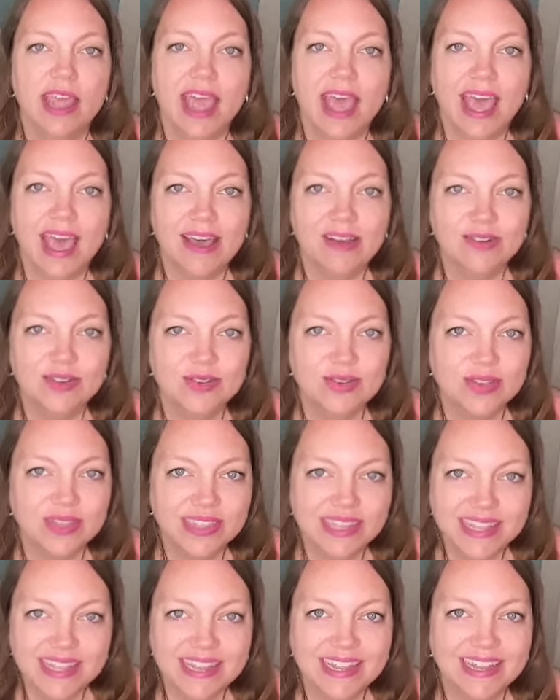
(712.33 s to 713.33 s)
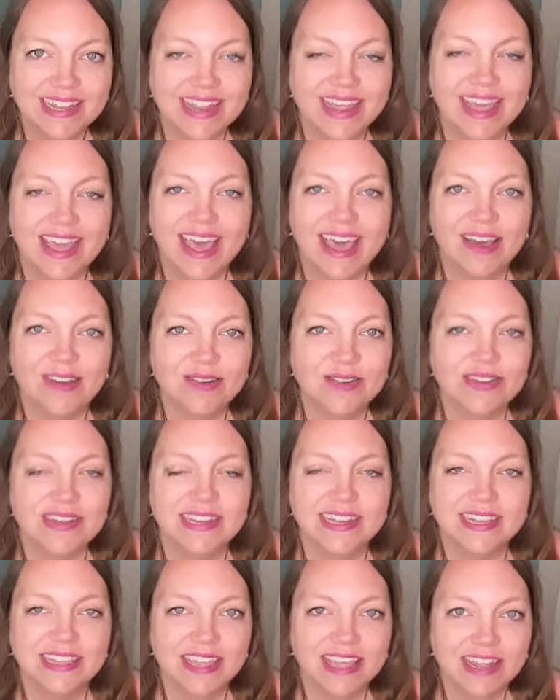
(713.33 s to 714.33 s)
how to clean, how to
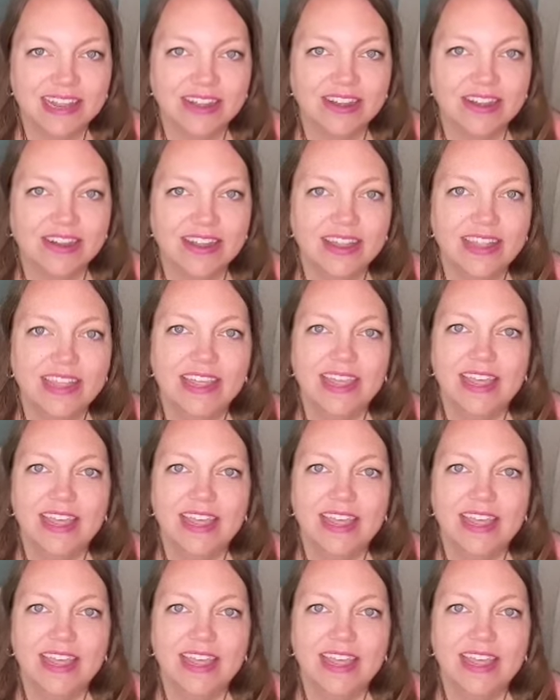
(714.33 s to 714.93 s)
declutter,